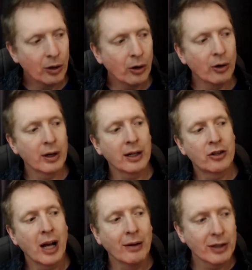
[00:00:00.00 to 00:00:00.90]
or a
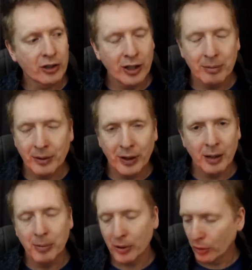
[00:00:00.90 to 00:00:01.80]
JavaScript
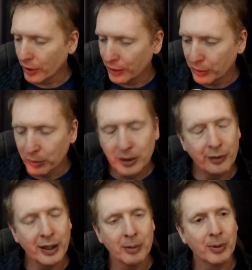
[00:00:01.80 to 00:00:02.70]
developer or a Node
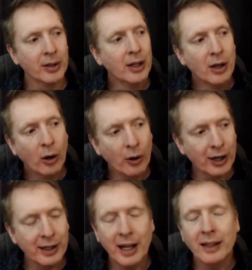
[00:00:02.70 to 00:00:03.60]
developer or
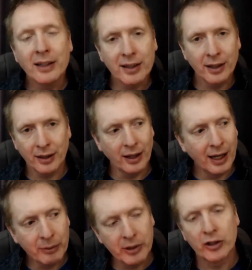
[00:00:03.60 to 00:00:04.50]
an insert
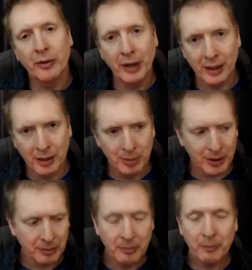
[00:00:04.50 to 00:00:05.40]
language
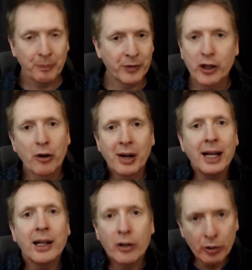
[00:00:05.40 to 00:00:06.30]
developer.
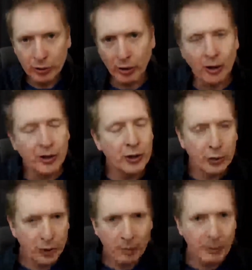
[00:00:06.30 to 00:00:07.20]
Great, good on you,
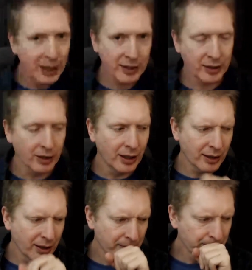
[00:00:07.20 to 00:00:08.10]
best of
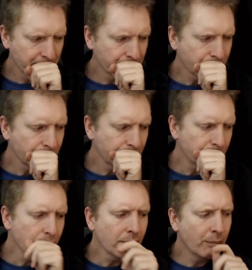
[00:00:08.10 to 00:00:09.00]
luck.
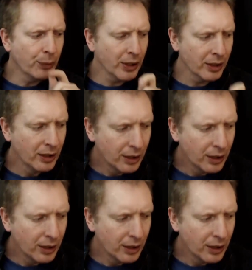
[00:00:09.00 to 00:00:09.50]
But